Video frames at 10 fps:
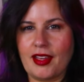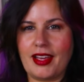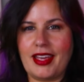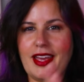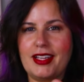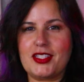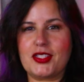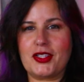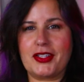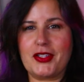Again,
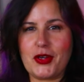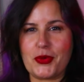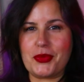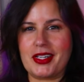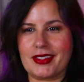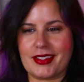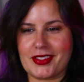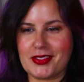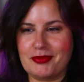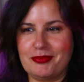sir, your
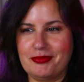work.